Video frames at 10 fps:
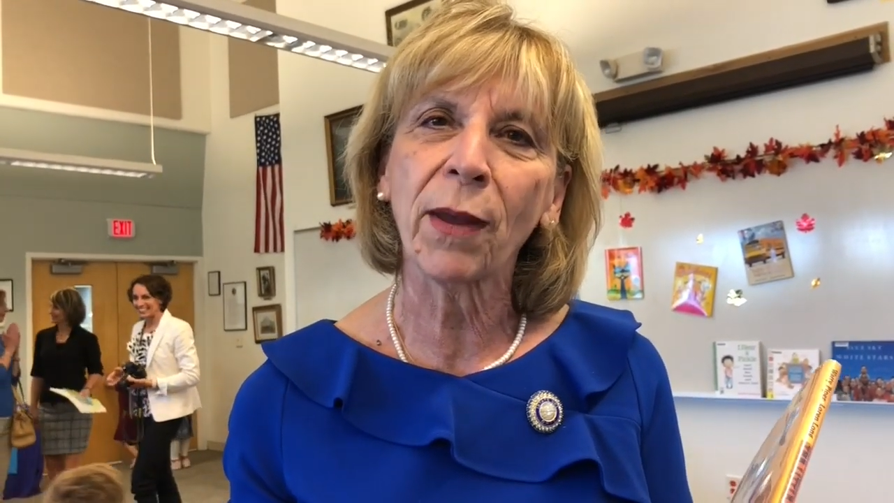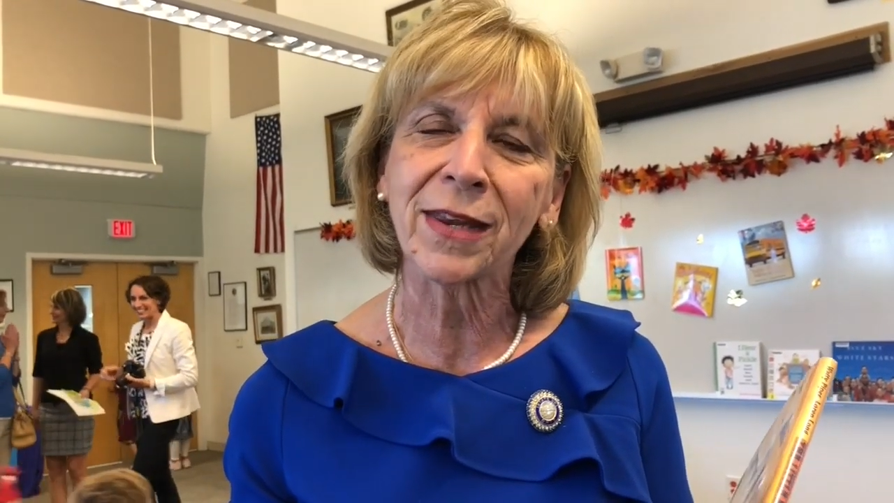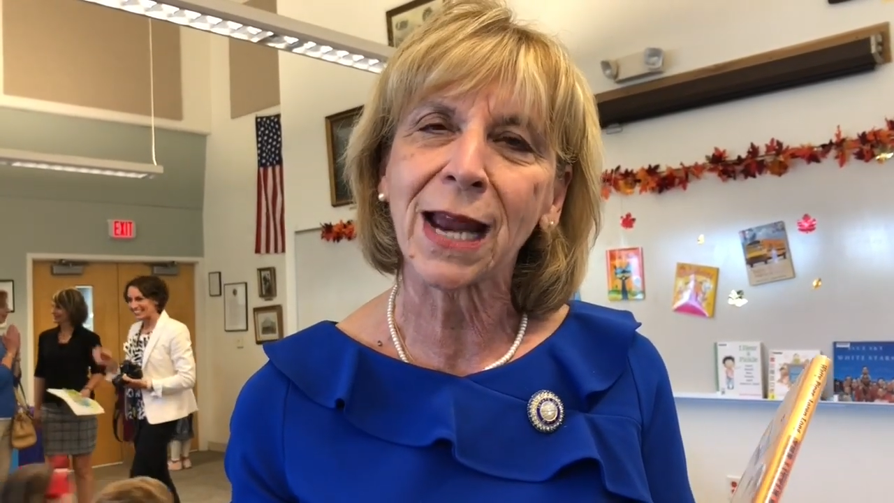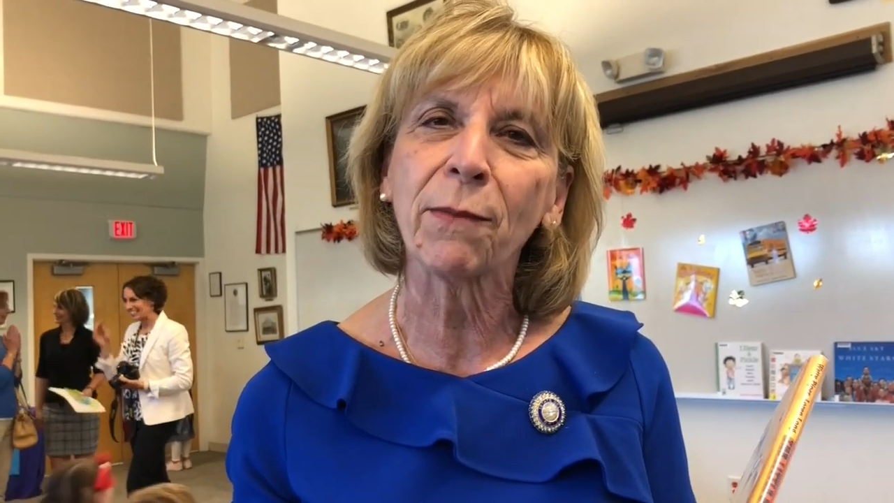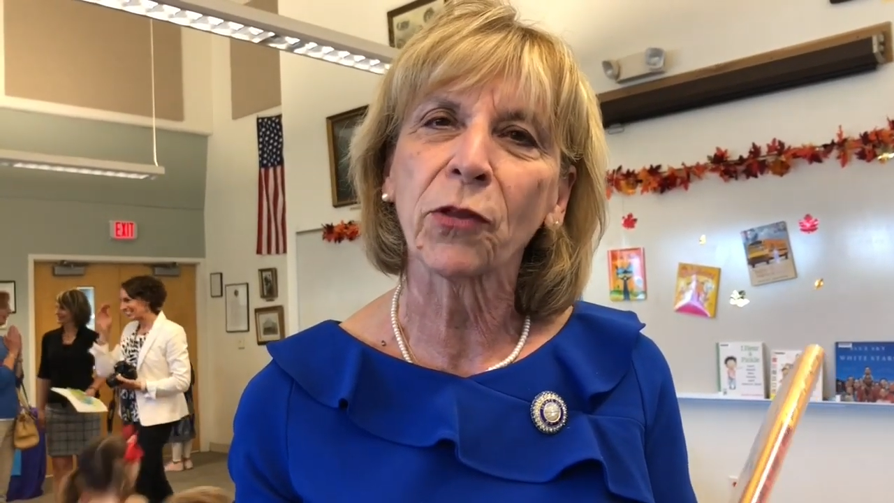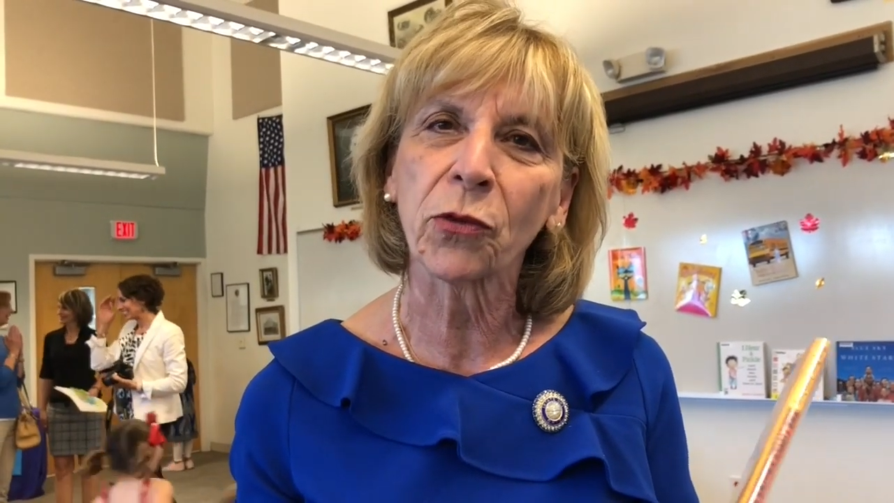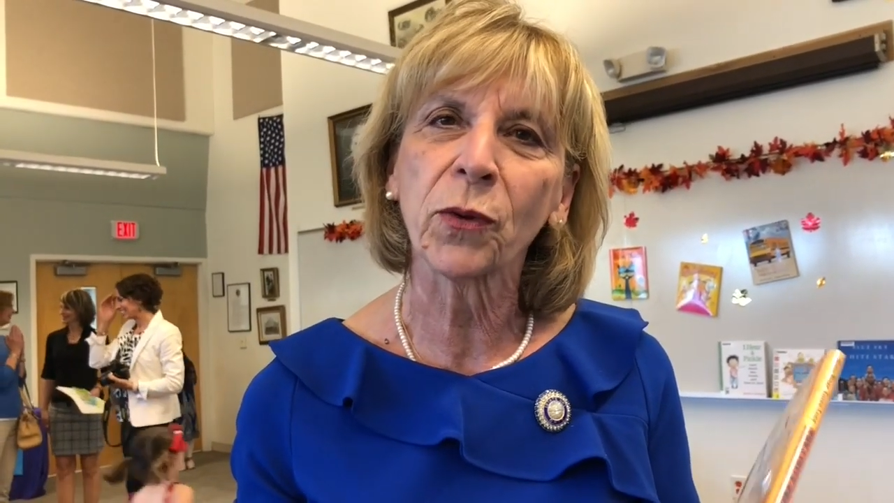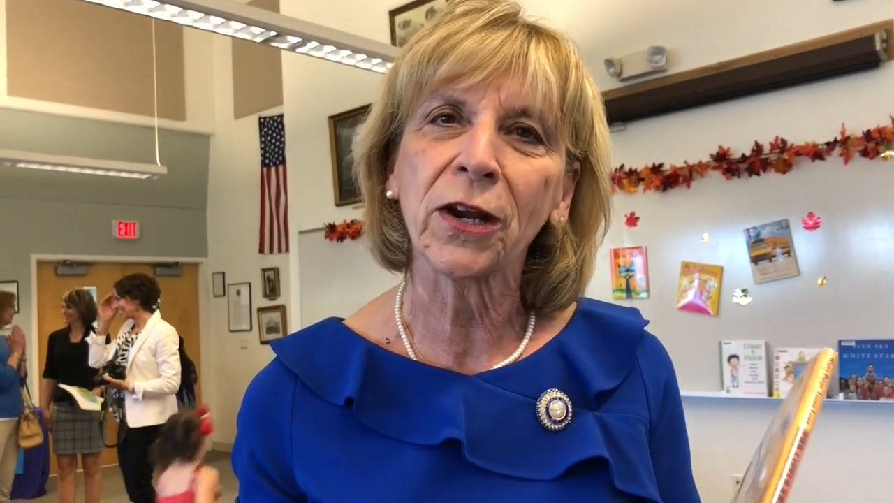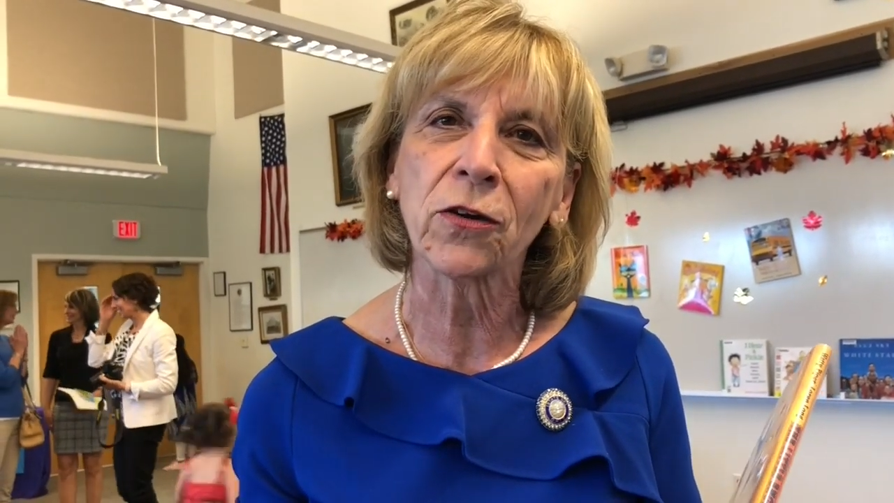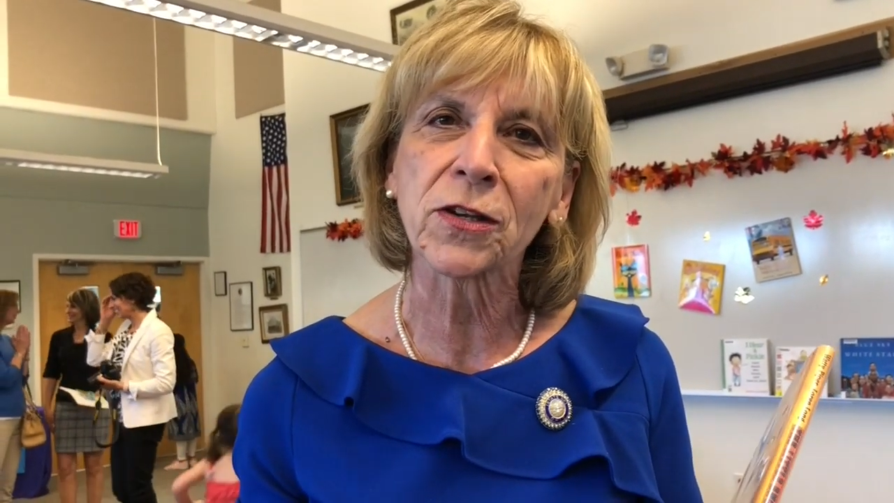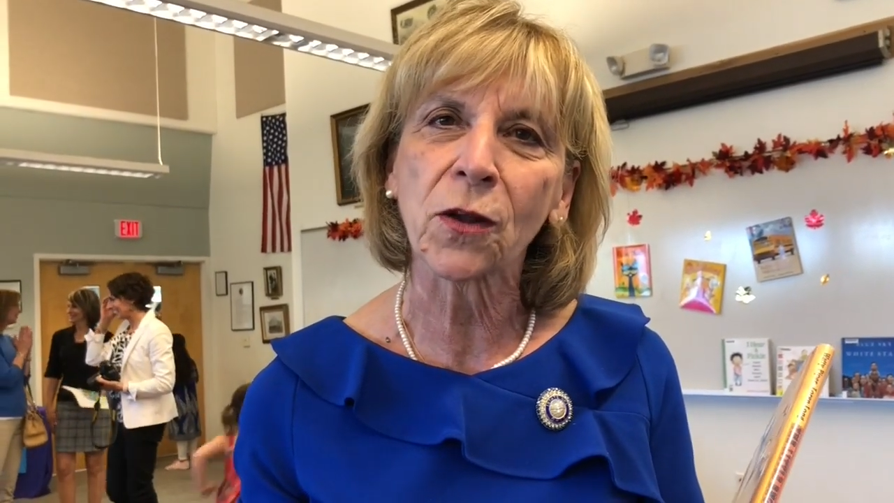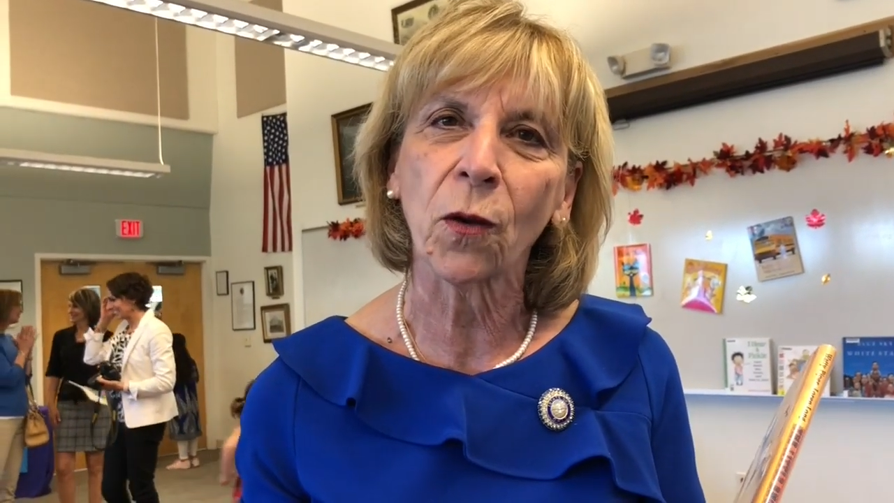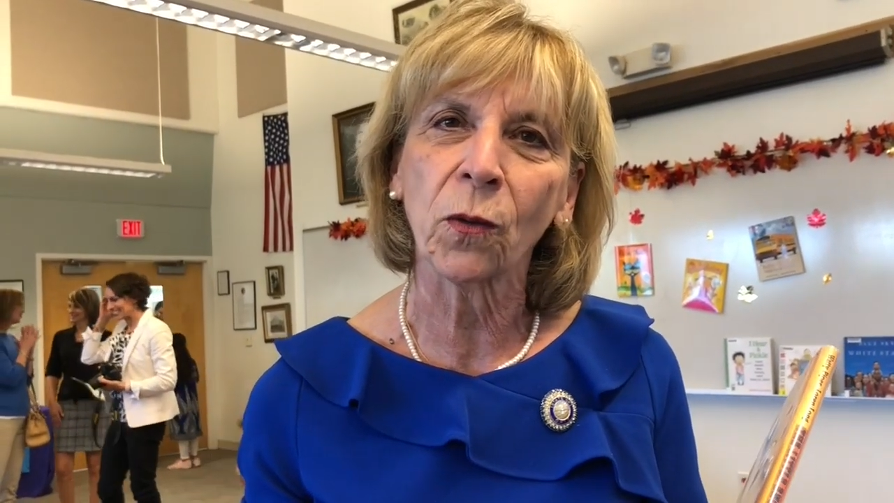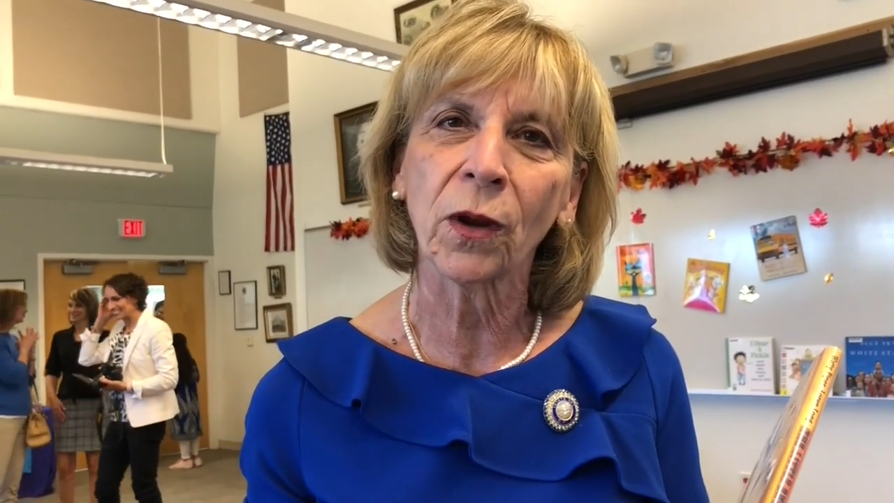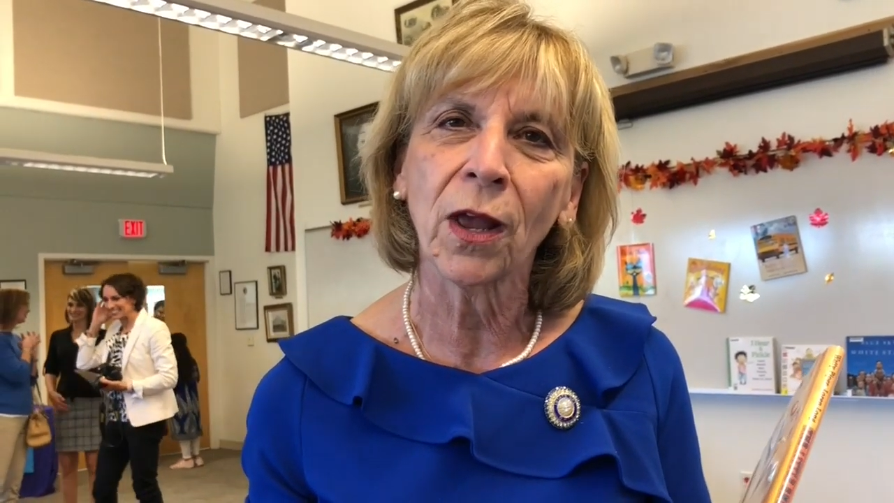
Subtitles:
by the time they're 3 years old.